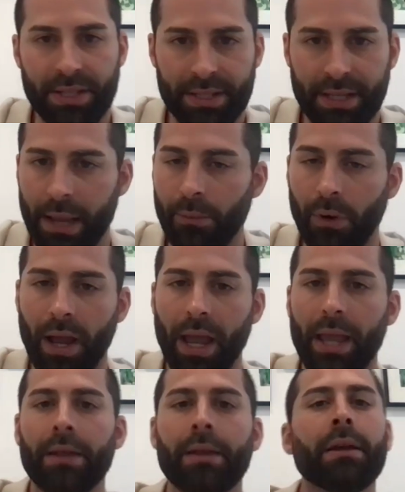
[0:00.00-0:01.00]
the same
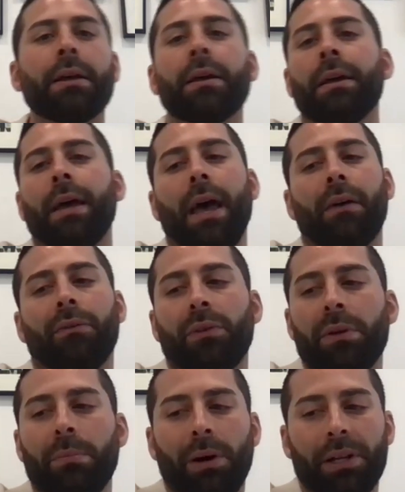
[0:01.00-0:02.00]
way.
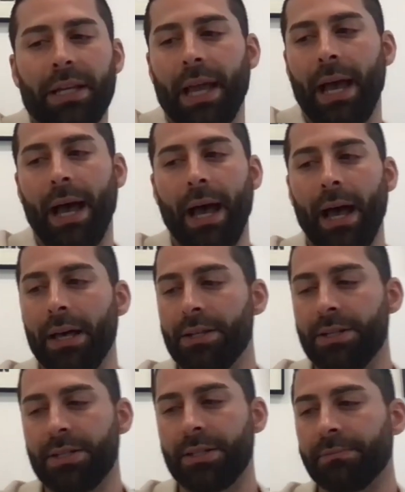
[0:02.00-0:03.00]
Everybody
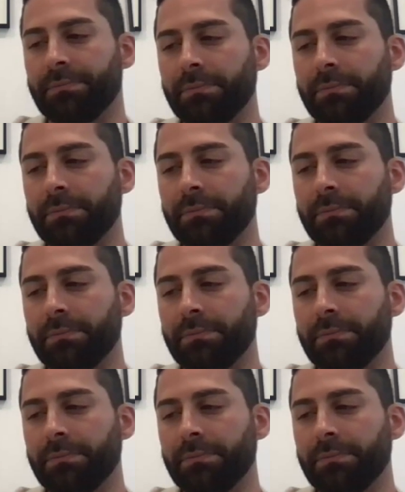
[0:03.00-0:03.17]
has